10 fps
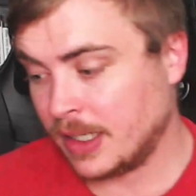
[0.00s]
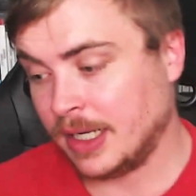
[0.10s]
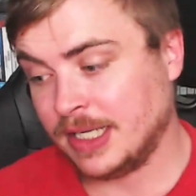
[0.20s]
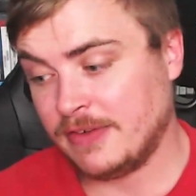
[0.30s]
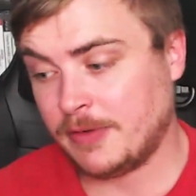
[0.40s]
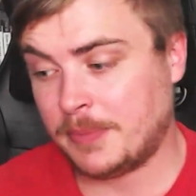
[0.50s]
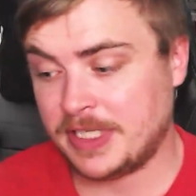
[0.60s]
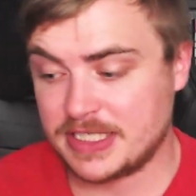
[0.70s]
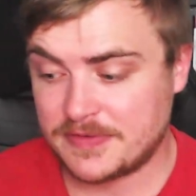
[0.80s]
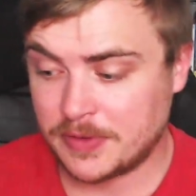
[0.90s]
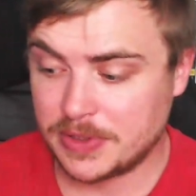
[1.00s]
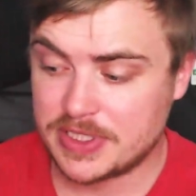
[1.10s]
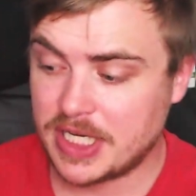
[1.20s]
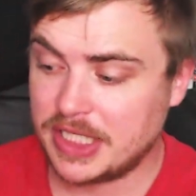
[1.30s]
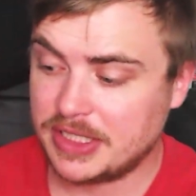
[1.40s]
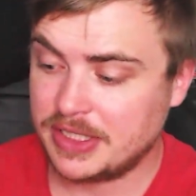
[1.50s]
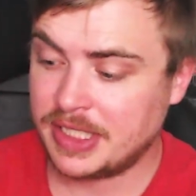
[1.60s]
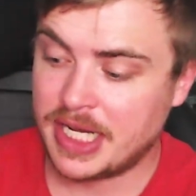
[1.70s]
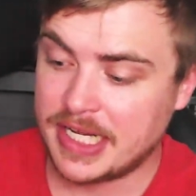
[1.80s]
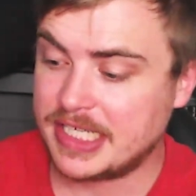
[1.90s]
Another PS4 title, and
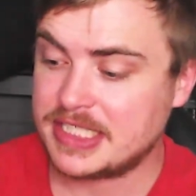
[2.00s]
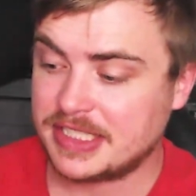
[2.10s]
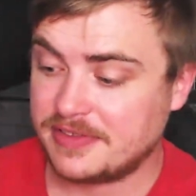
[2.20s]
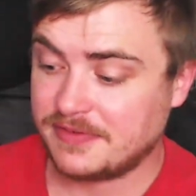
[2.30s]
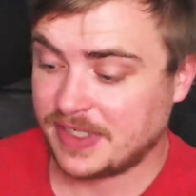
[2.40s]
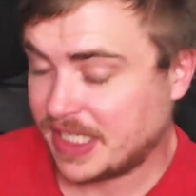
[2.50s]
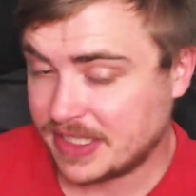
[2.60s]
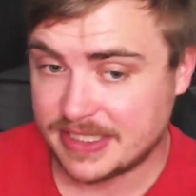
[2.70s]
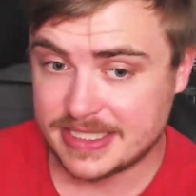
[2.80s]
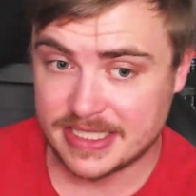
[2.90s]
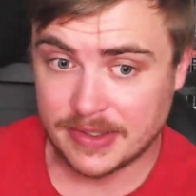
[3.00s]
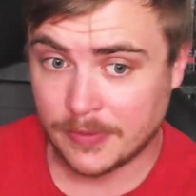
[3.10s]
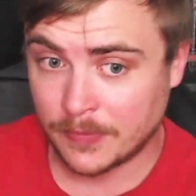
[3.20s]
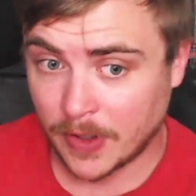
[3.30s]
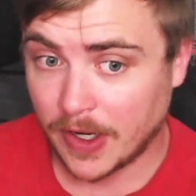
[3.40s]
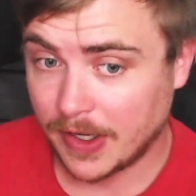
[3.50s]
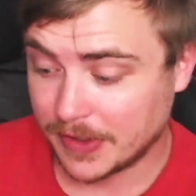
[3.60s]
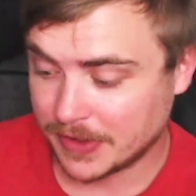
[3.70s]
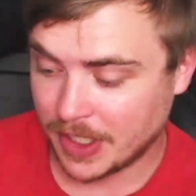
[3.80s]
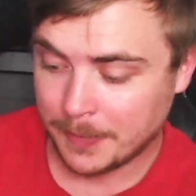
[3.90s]
I actually found this in the
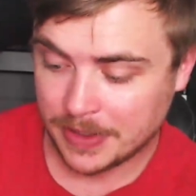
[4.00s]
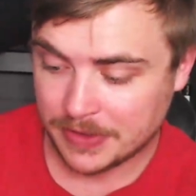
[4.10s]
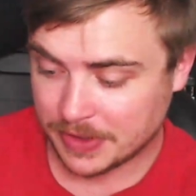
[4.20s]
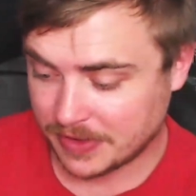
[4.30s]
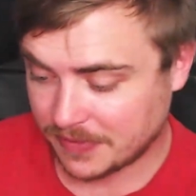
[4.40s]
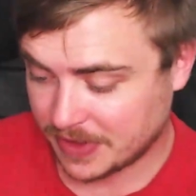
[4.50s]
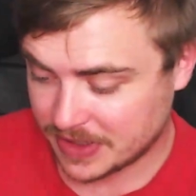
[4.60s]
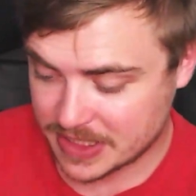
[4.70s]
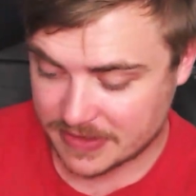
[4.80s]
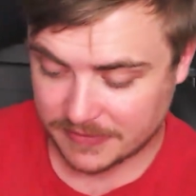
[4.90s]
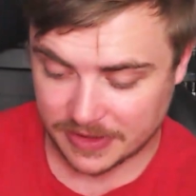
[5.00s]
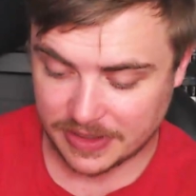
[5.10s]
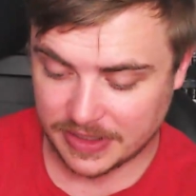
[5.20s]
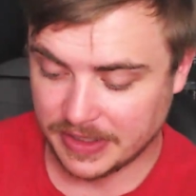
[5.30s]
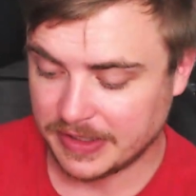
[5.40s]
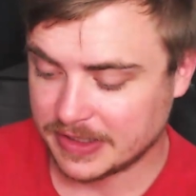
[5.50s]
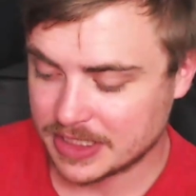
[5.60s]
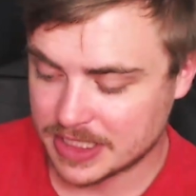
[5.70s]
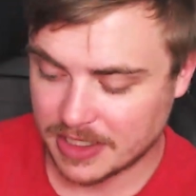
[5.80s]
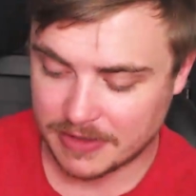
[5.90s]
wild. I've been looking for this for
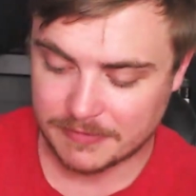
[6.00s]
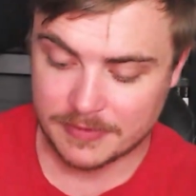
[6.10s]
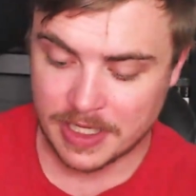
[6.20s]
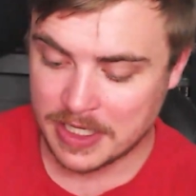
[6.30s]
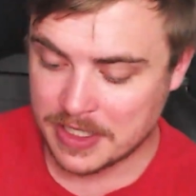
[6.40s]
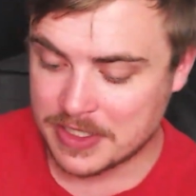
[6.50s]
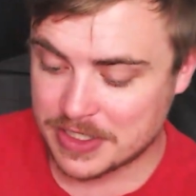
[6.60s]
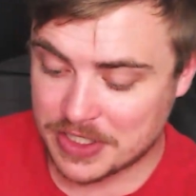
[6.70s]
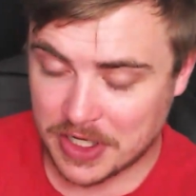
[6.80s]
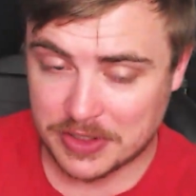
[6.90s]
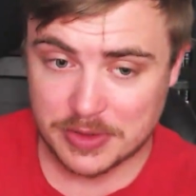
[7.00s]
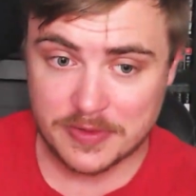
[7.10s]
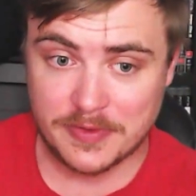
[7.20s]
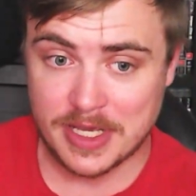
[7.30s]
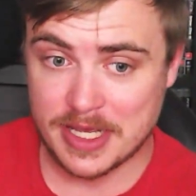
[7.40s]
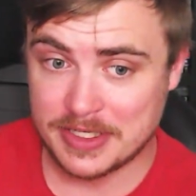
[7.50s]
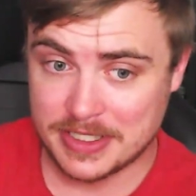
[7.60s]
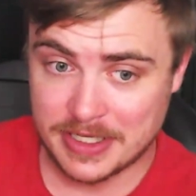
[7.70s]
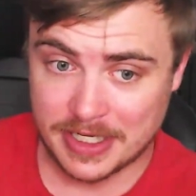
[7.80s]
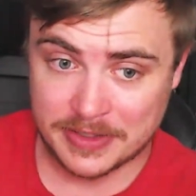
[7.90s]
years. I'm shocked to have found
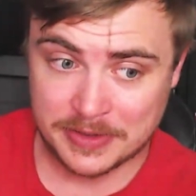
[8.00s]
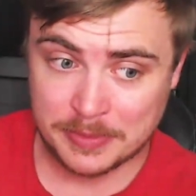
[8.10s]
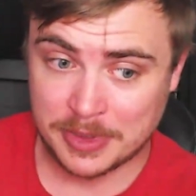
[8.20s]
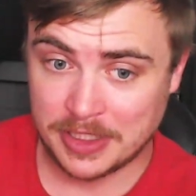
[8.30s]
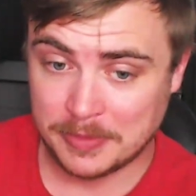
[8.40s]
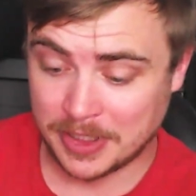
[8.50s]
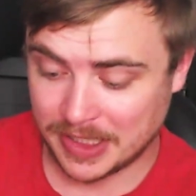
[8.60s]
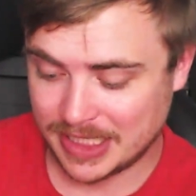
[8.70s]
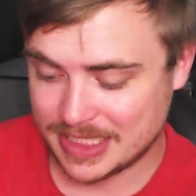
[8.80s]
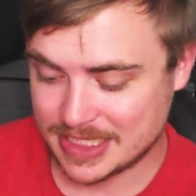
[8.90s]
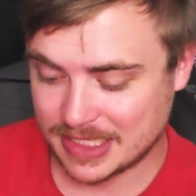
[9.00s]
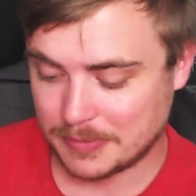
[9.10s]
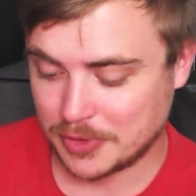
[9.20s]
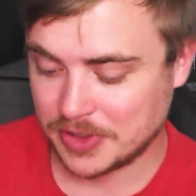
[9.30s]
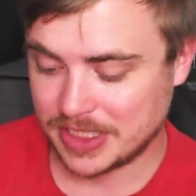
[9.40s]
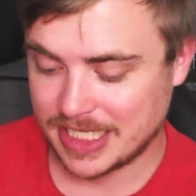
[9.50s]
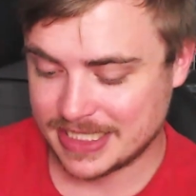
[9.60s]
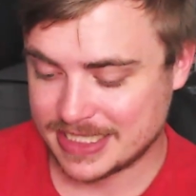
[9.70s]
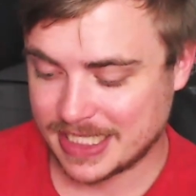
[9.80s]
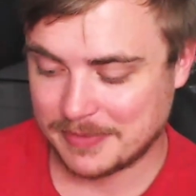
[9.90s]
it. I couldn't believe my eyes. I bought it
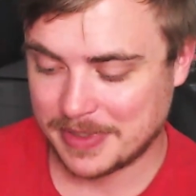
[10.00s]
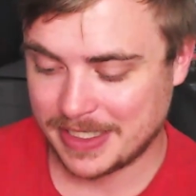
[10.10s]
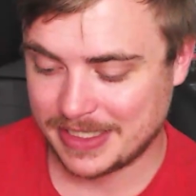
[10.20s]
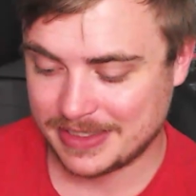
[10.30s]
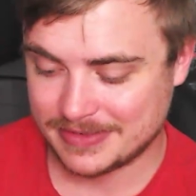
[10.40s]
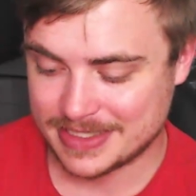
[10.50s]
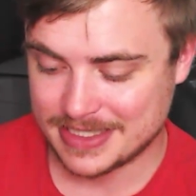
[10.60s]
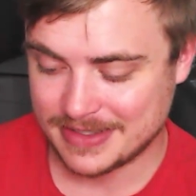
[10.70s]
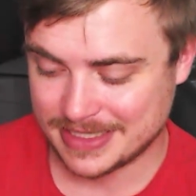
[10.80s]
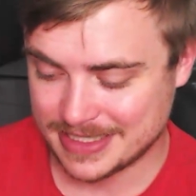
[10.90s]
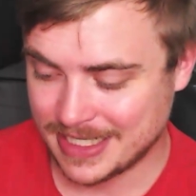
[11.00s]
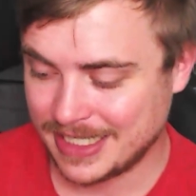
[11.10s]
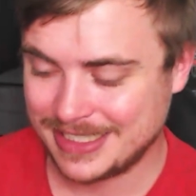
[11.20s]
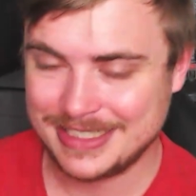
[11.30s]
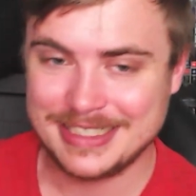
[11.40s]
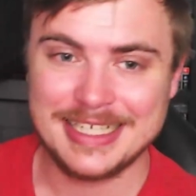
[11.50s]
ASAP. I was so excited.